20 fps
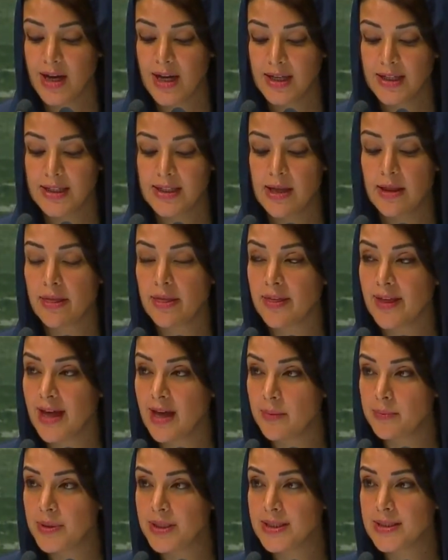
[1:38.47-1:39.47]
It also
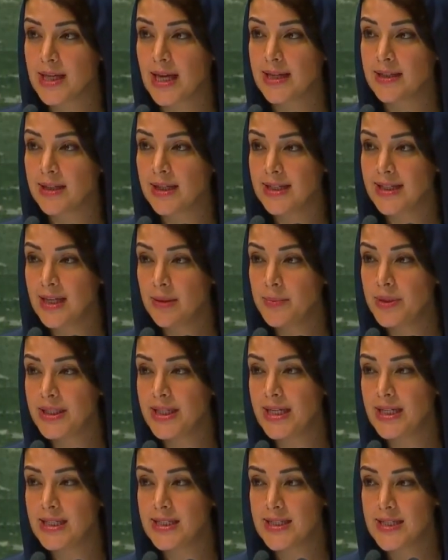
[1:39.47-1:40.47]
includes our enduring
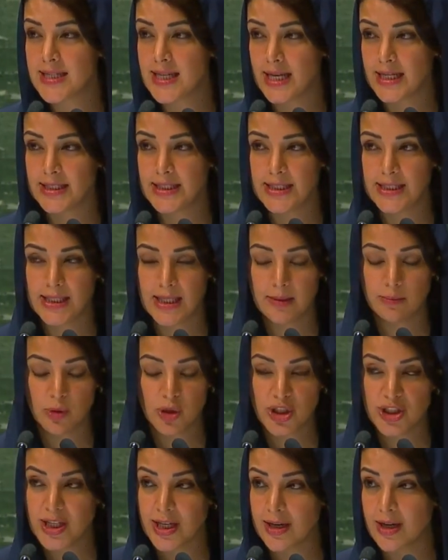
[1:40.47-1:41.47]
efforts to
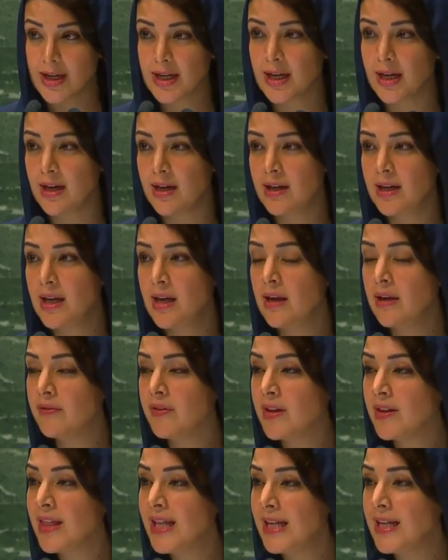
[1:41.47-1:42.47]
preserve and defend our
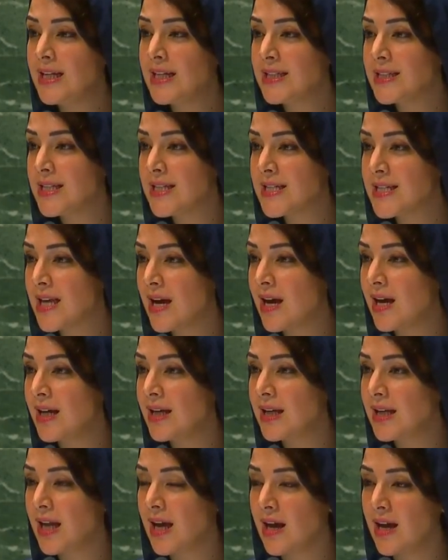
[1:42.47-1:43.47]
shared human
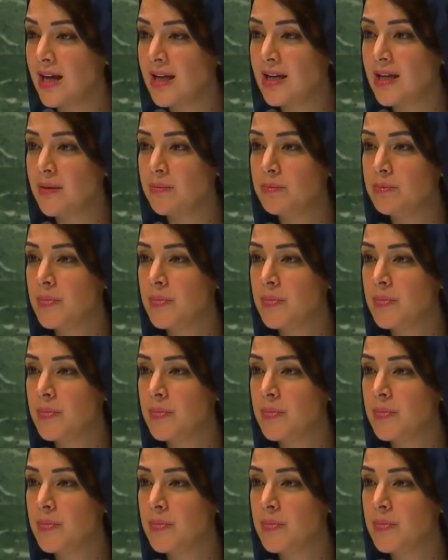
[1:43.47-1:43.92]
values